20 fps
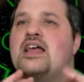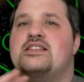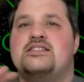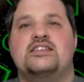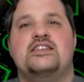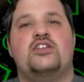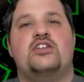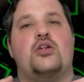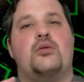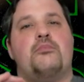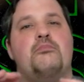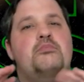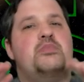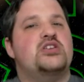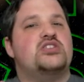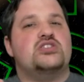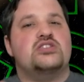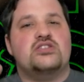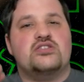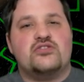and send on
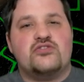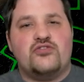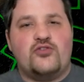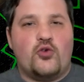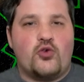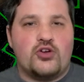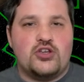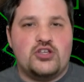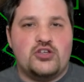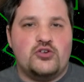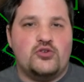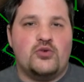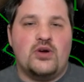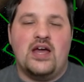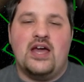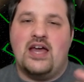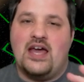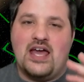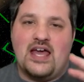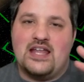missions for
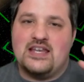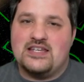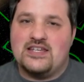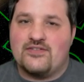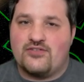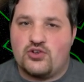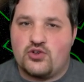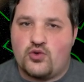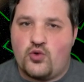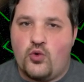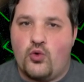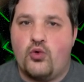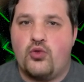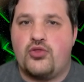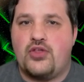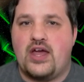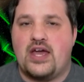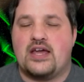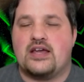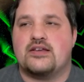you and different
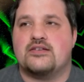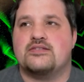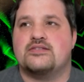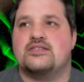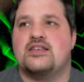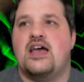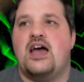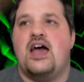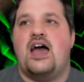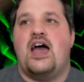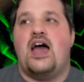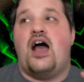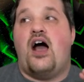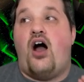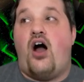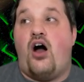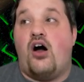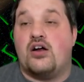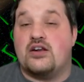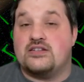cool things.
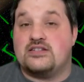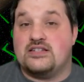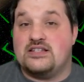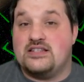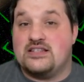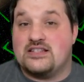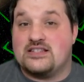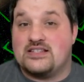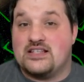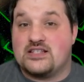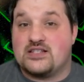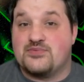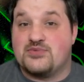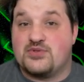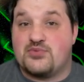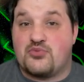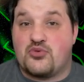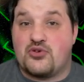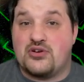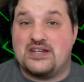Honestly, the
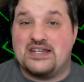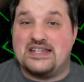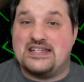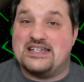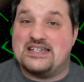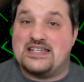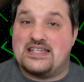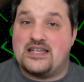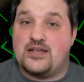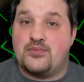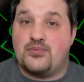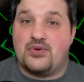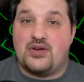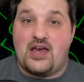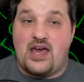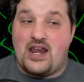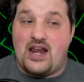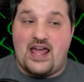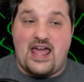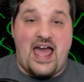system's pretty deep
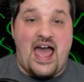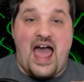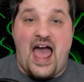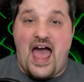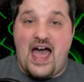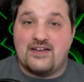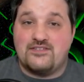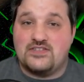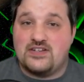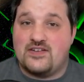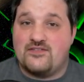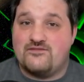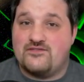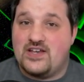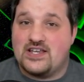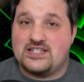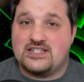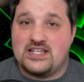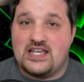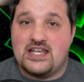and I haven't
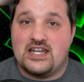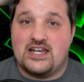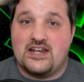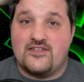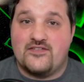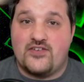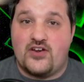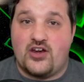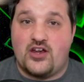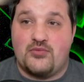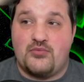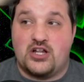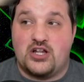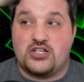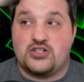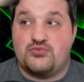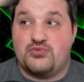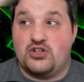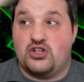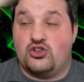investigated it very
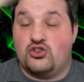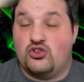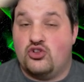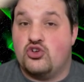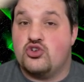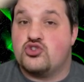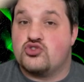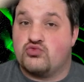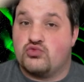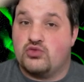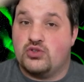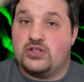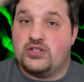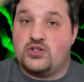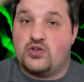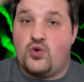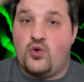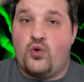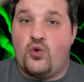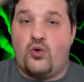much, but it looks
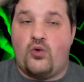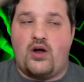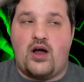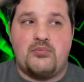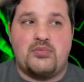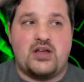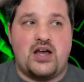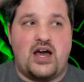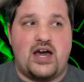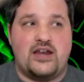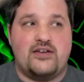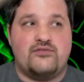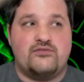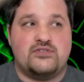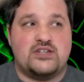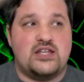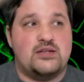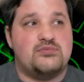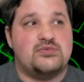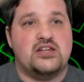really cool. I'm kind
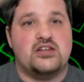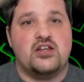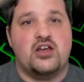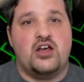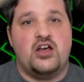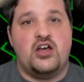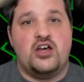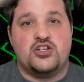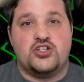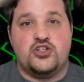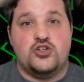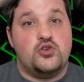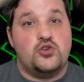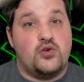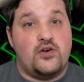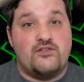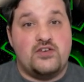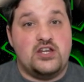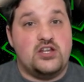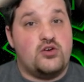of tempted to
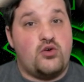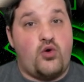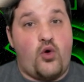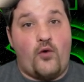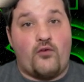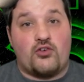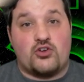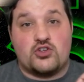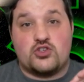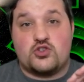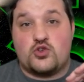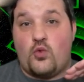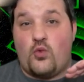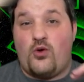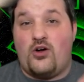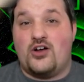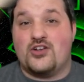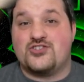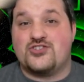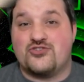do a video over
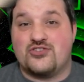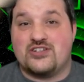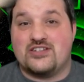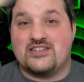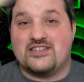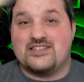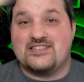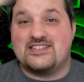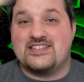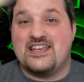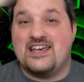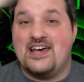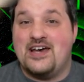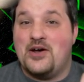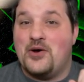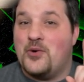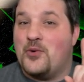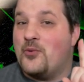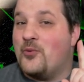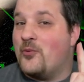squadrons
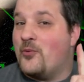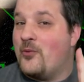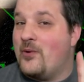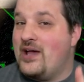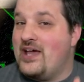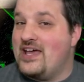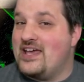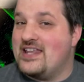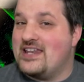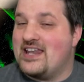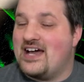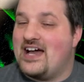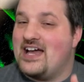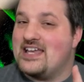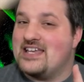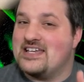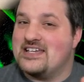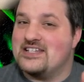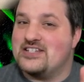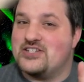when
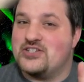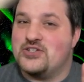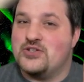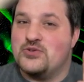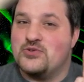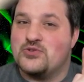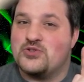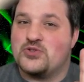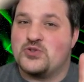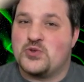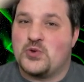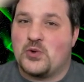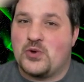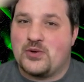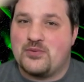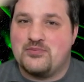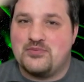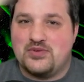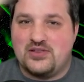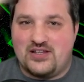I get to
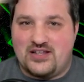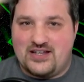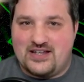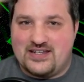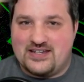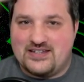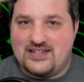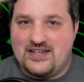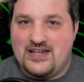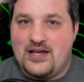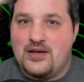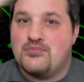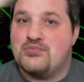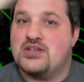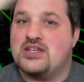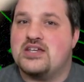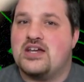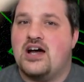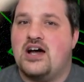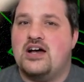Stormblood,
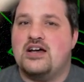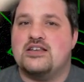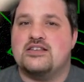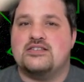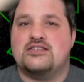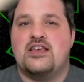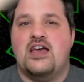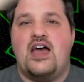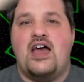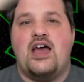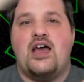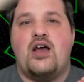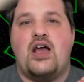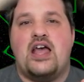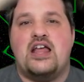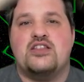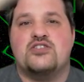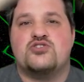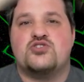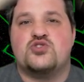because
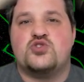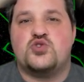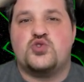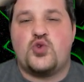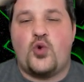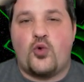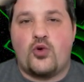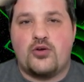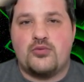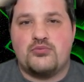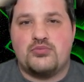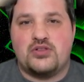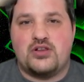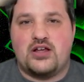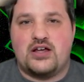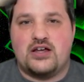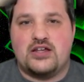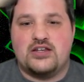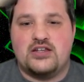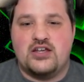in
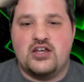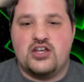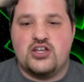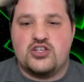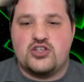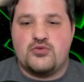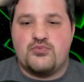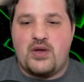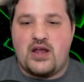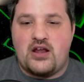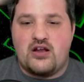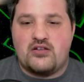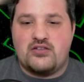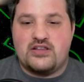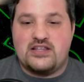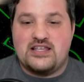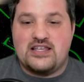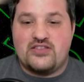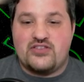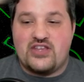Stormblood, you
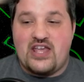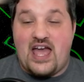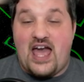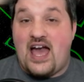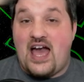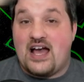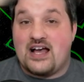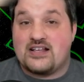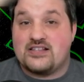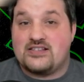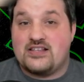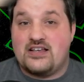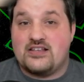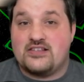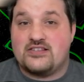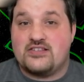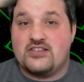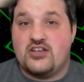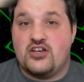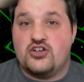apparently get the
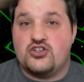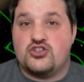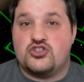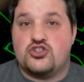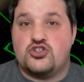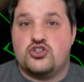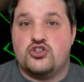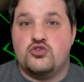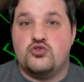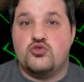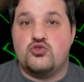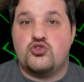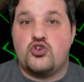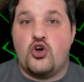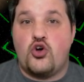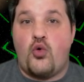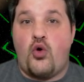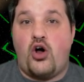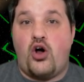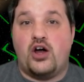access to
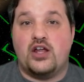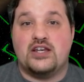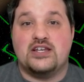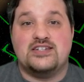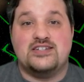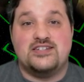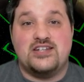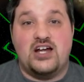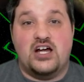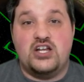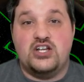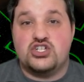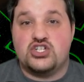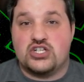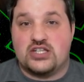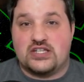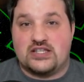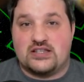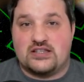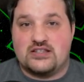go on
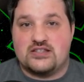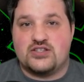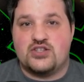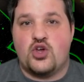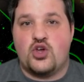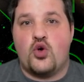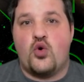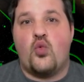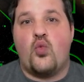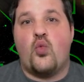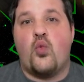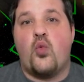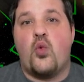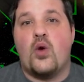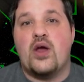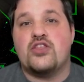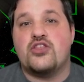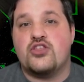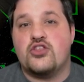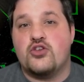dungeons
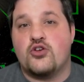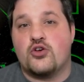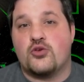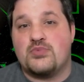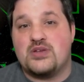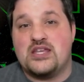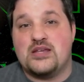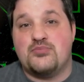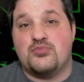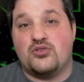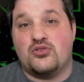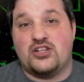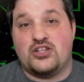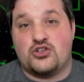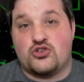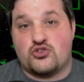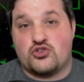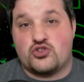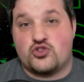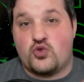with your people
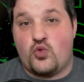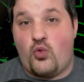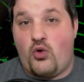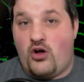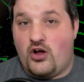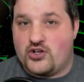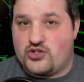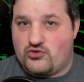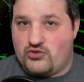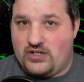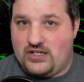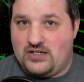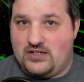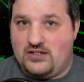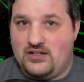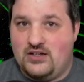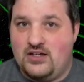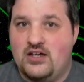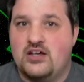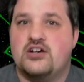in your
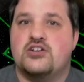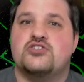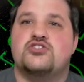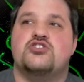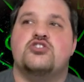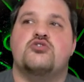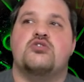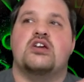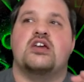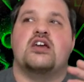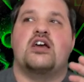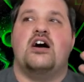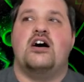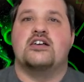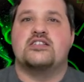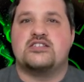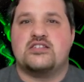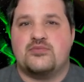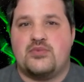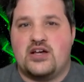squadron. So you can
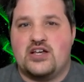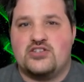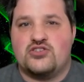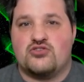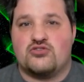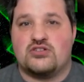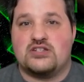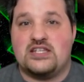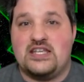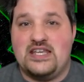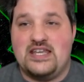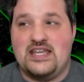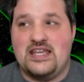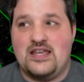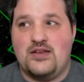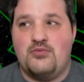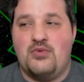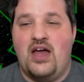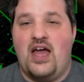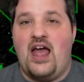customize your
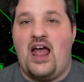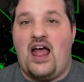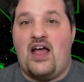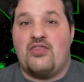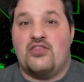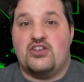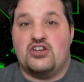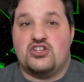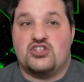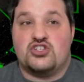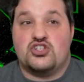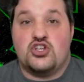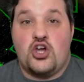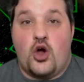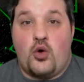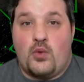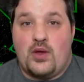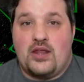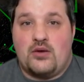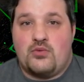team and then just
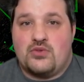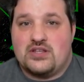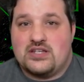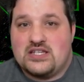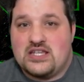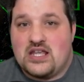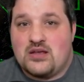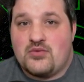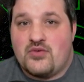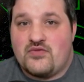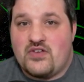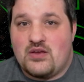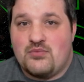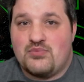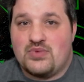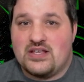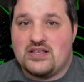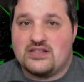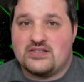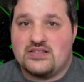go in with a team of
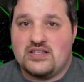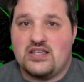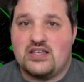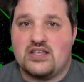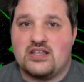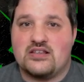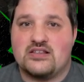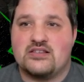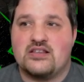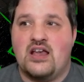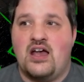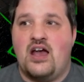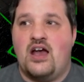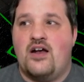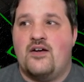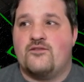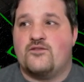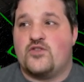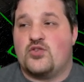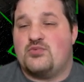NPCs.
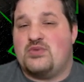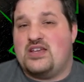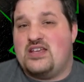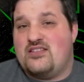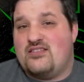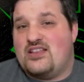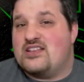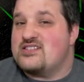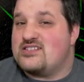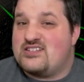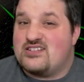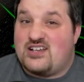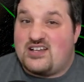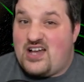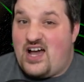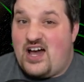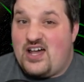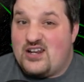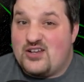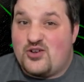For me, that's
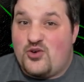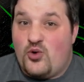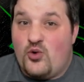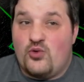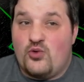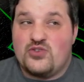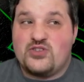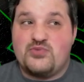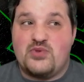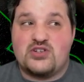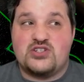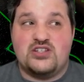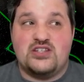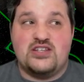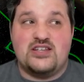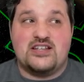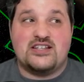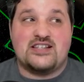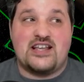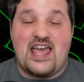kind of cool,
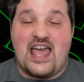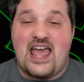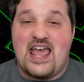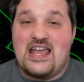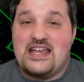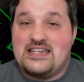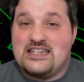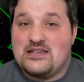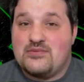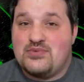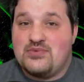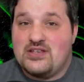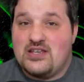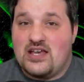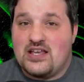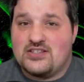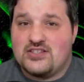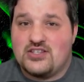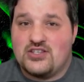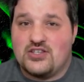especially because I hate
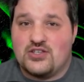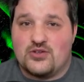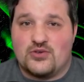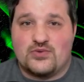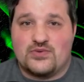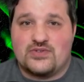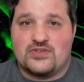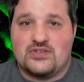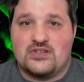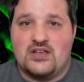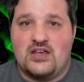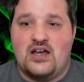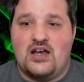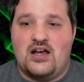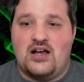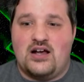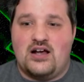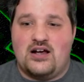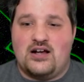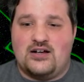DPS queues.
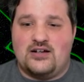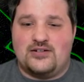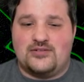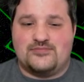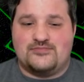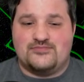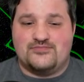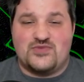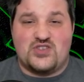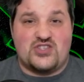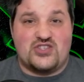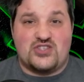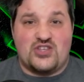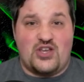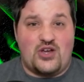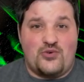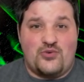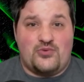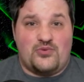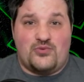Um,
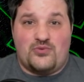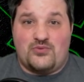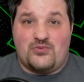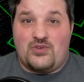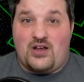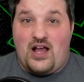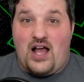so